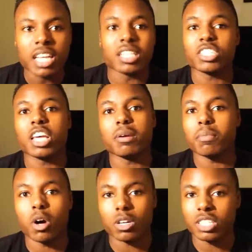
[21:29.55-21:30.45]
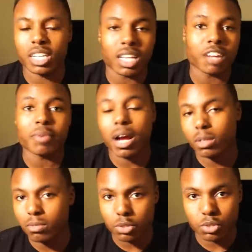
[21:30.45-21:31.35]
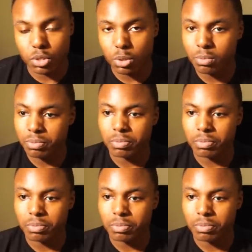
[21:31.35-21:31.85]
the same arch that a lot of powerlifters do